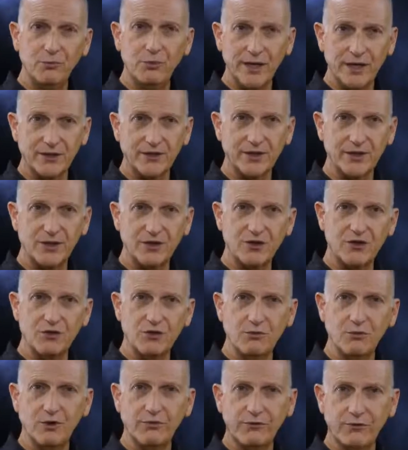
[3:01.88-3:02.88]
message
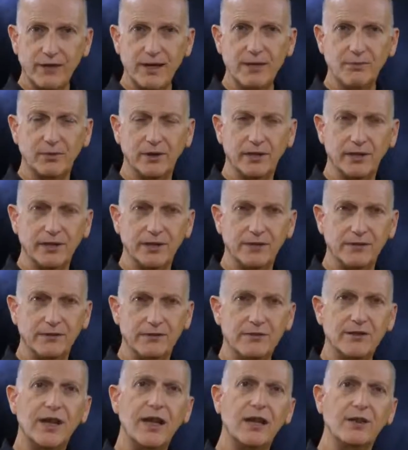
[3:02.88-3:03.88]
to a family and
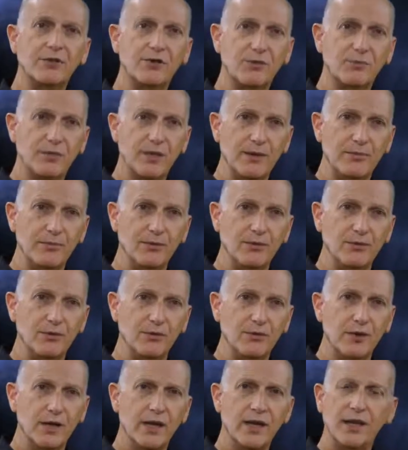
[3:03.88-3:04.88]
townspeople
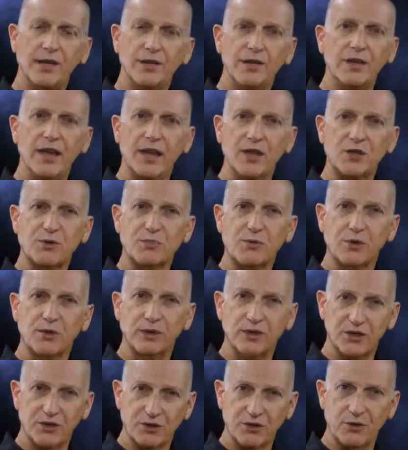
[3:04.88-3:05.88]
who
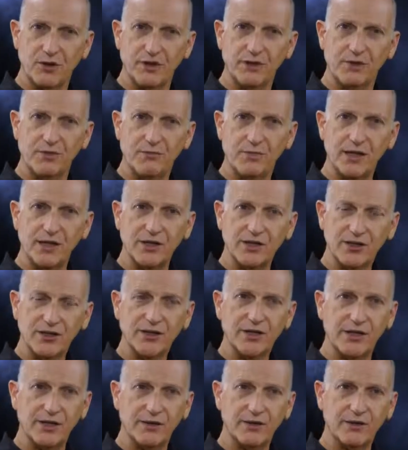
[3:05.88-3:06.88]
desperately sought to make
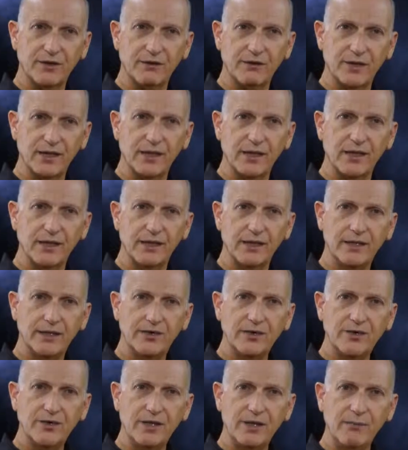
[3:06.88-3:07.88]
sense of a
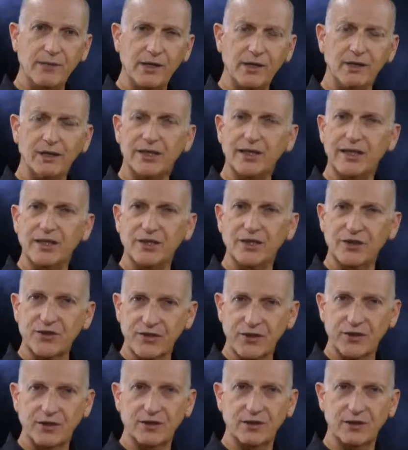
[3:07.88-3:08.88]
seemingly
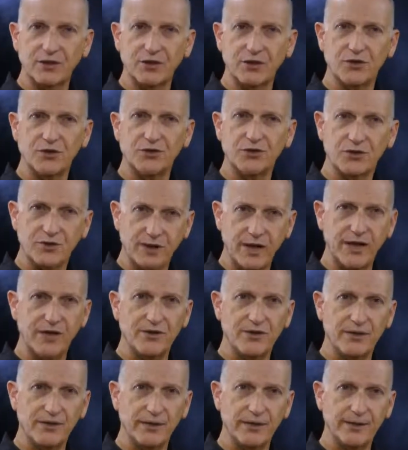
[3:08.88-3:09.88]
senseless
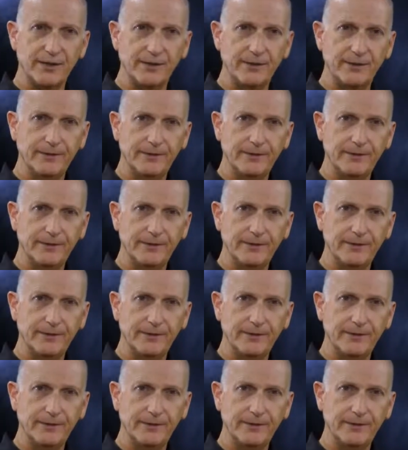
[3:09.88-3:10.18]
tragedy.